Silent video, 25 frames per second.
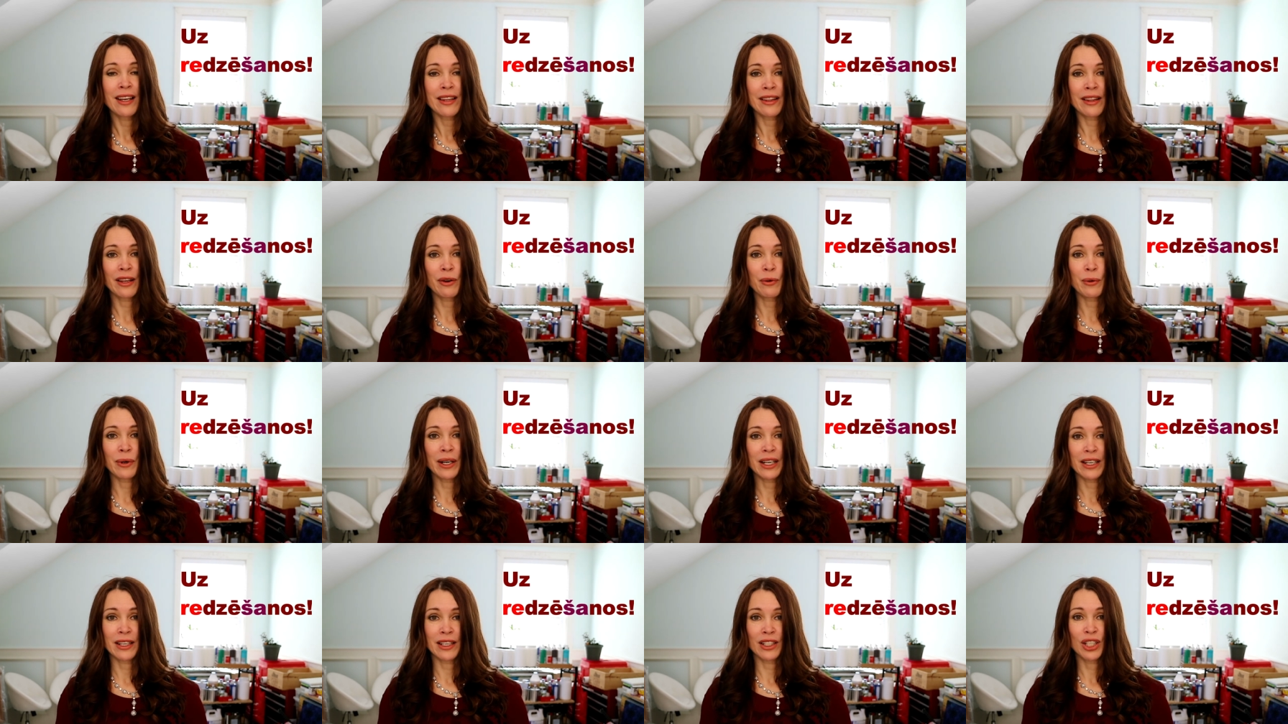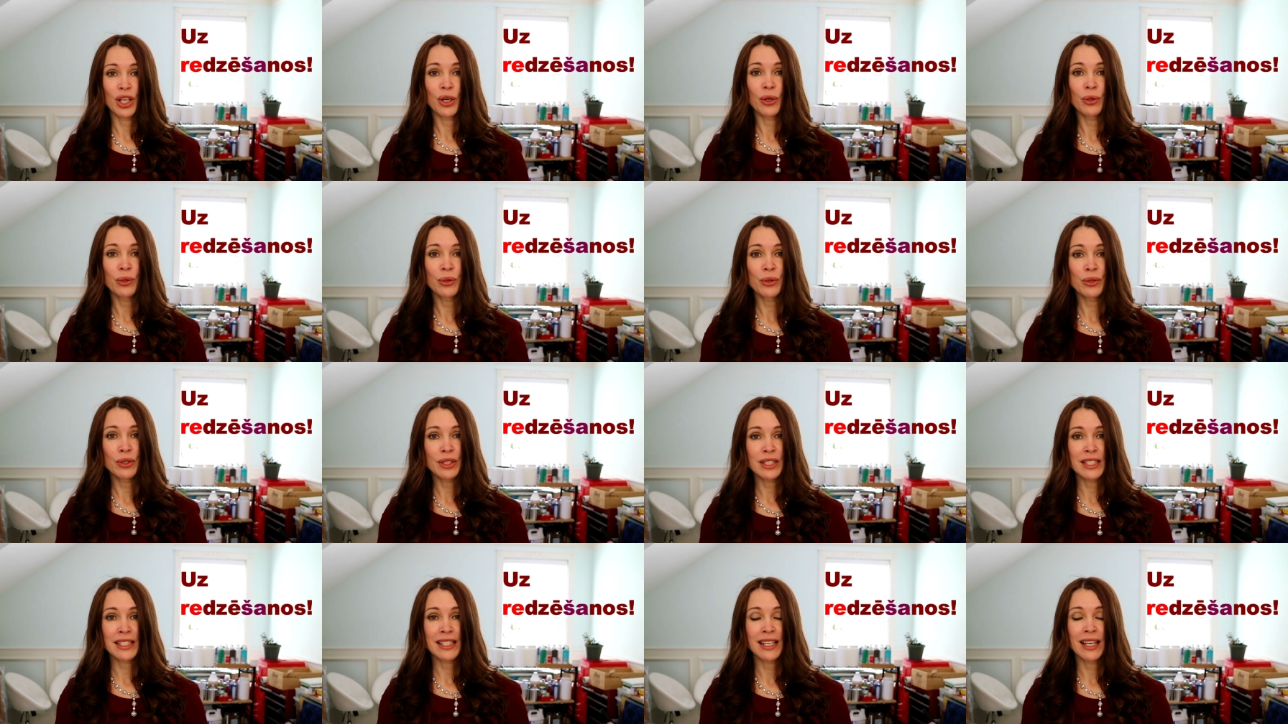The word
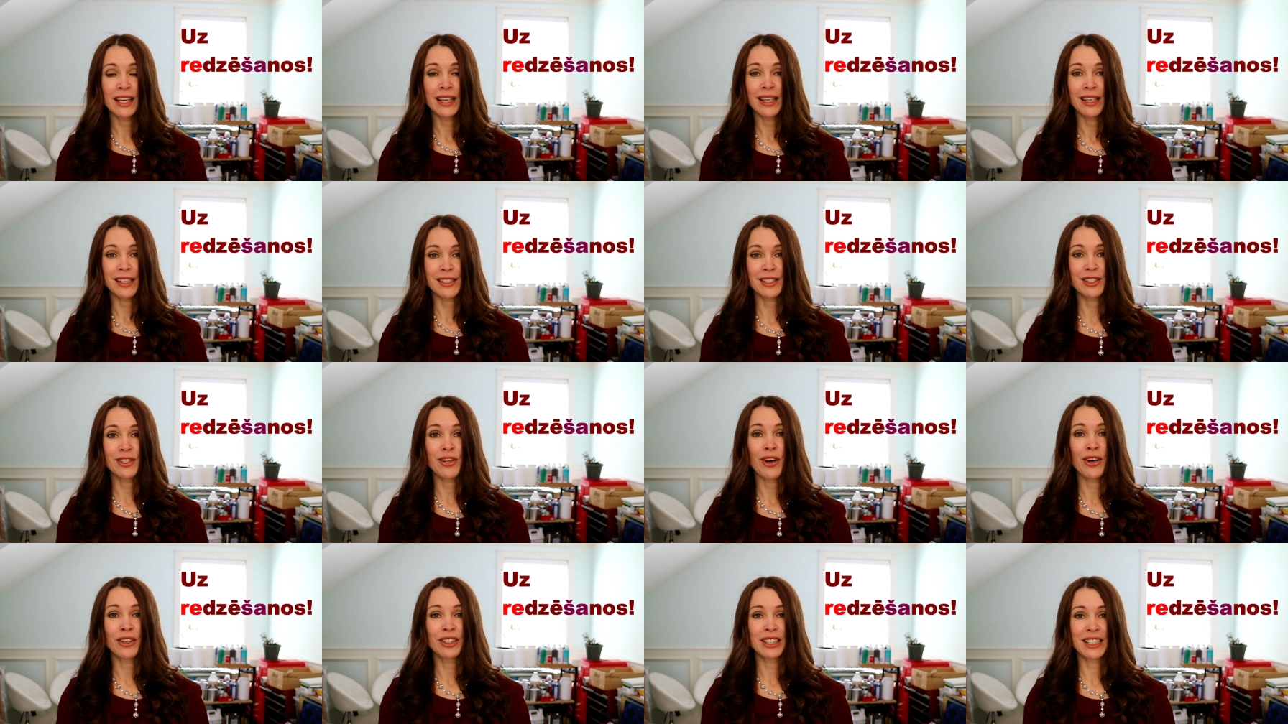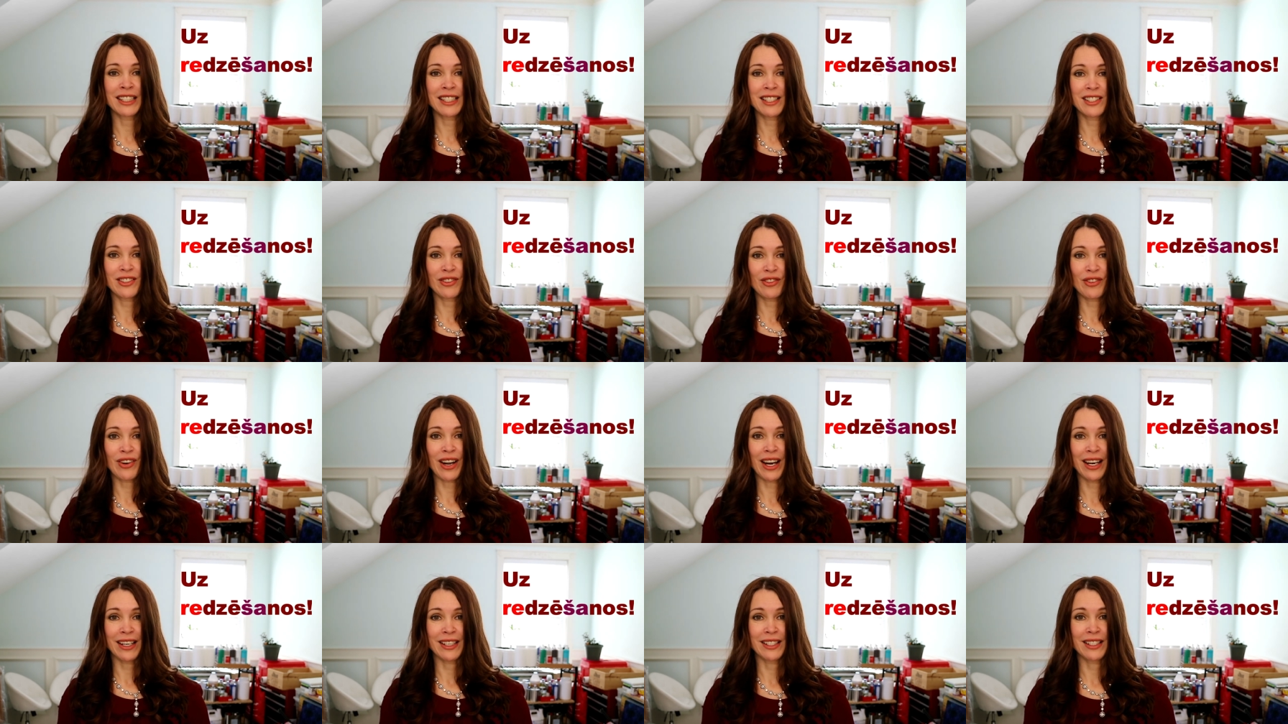uz is not
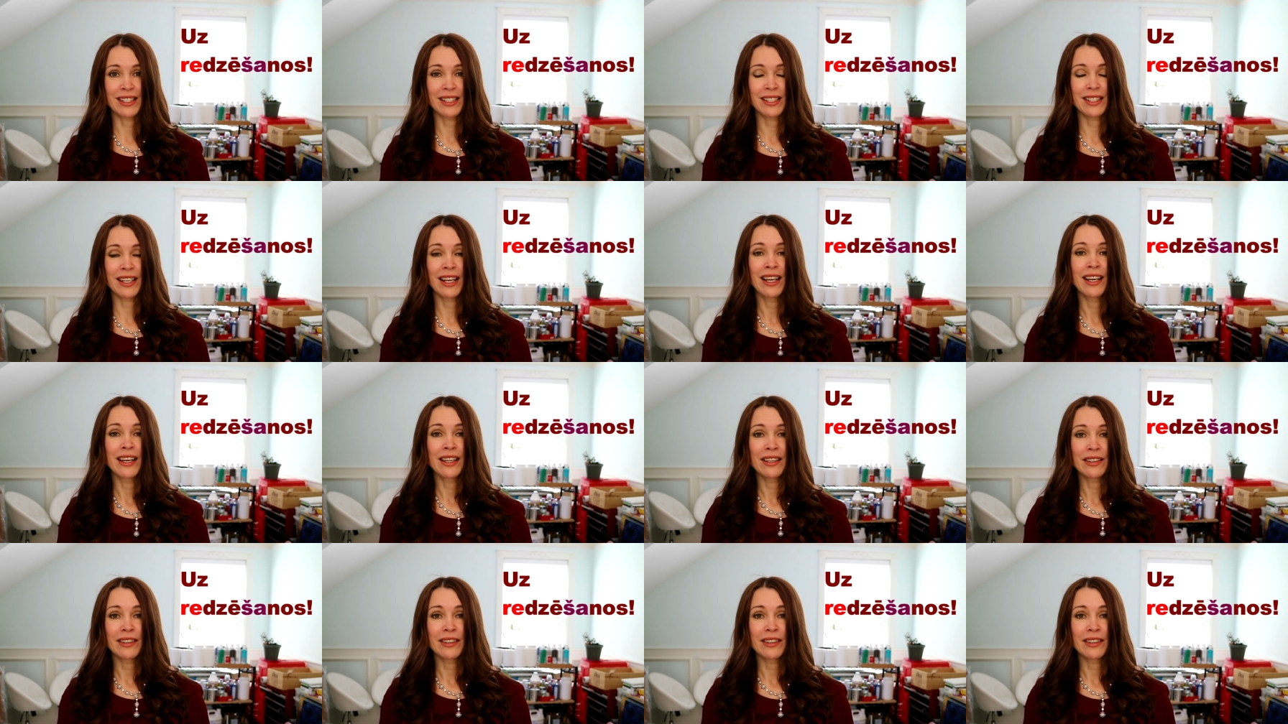stressed.